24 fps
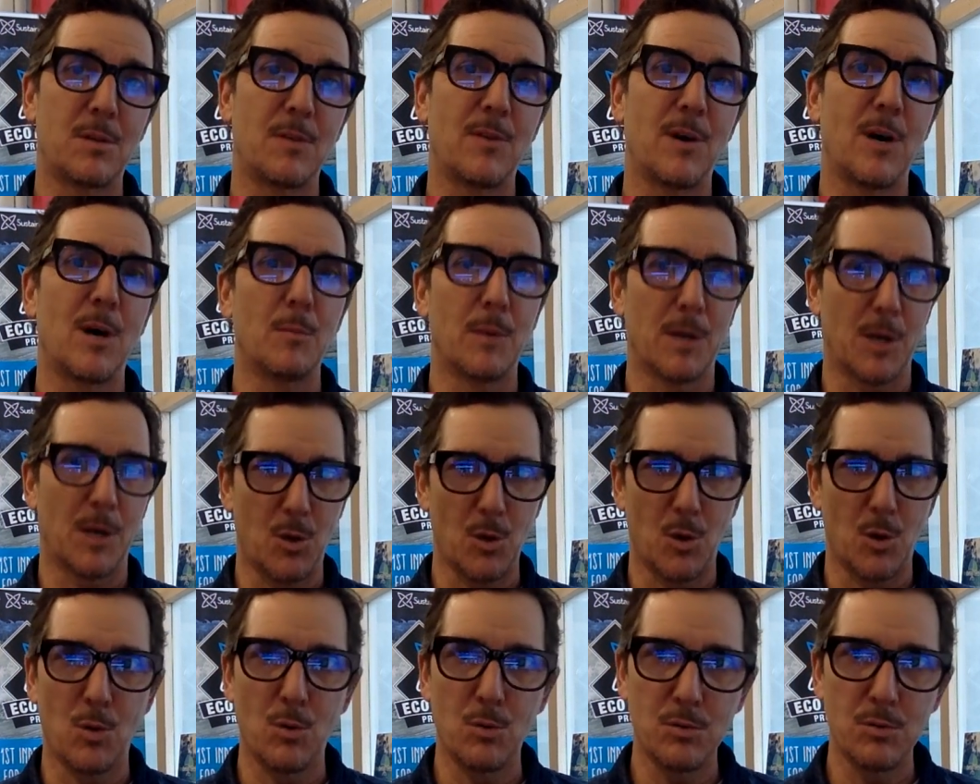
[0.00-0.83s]
Development
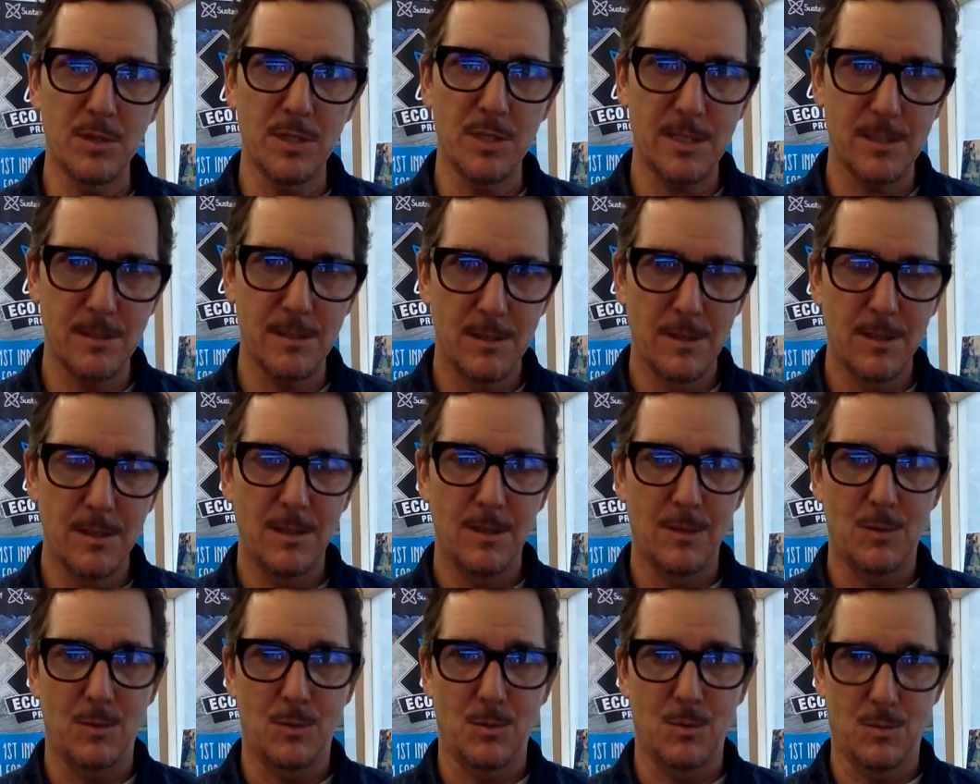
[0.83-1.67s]
Goals,
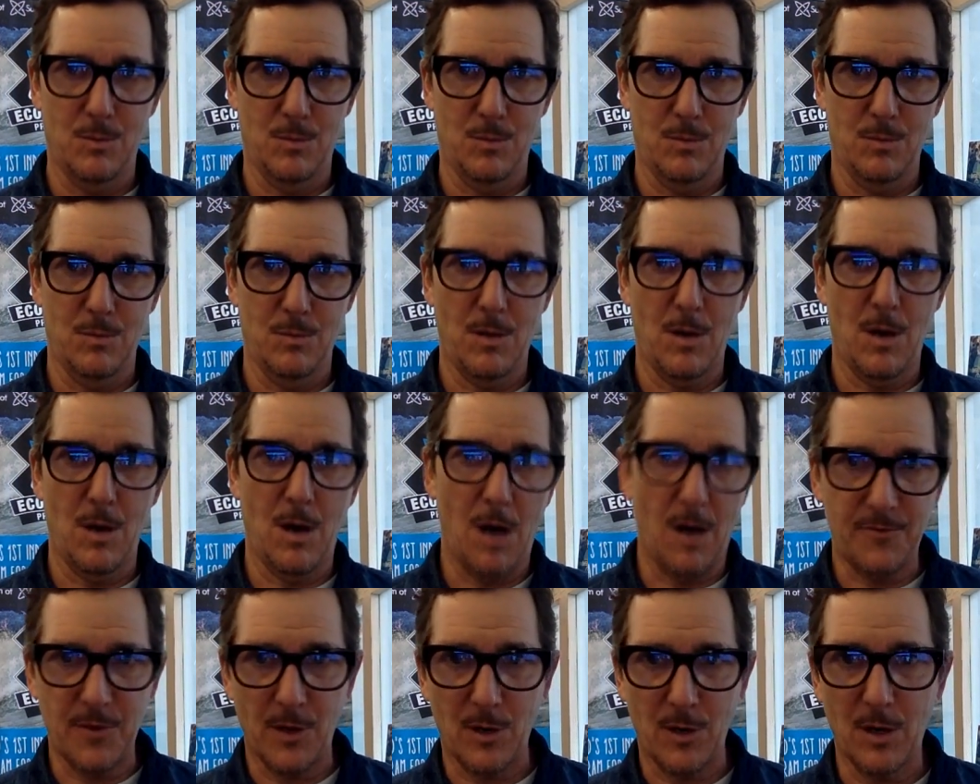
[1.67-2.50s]

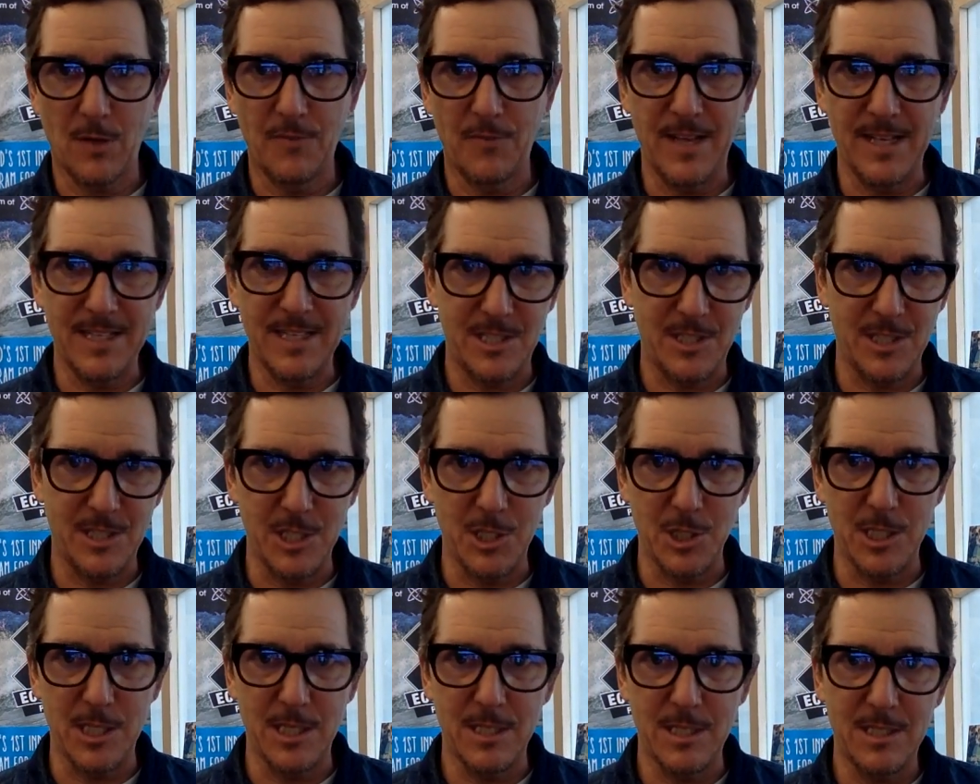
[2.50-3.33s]
often called the
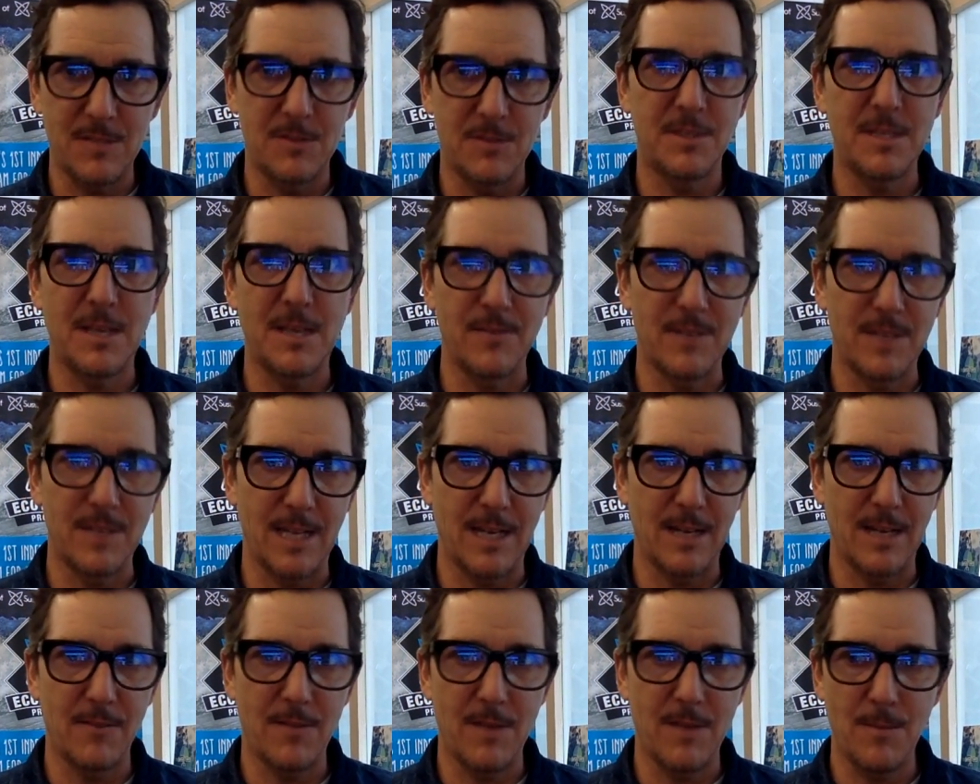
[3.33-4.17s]
SDGs, there's
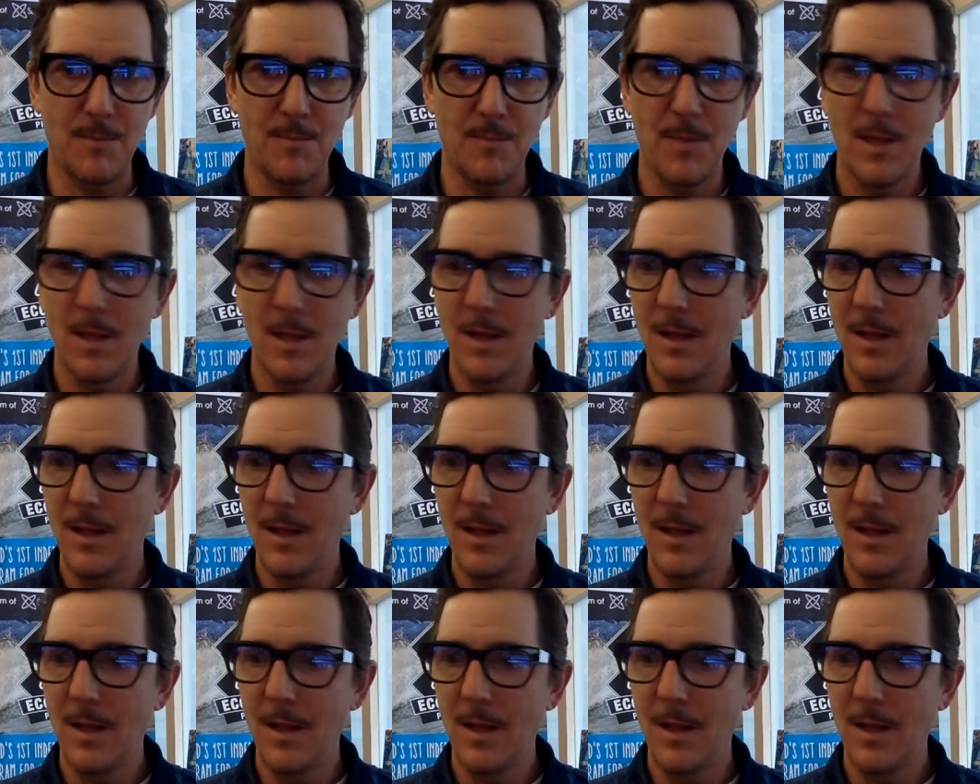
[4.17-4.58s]
17 of them,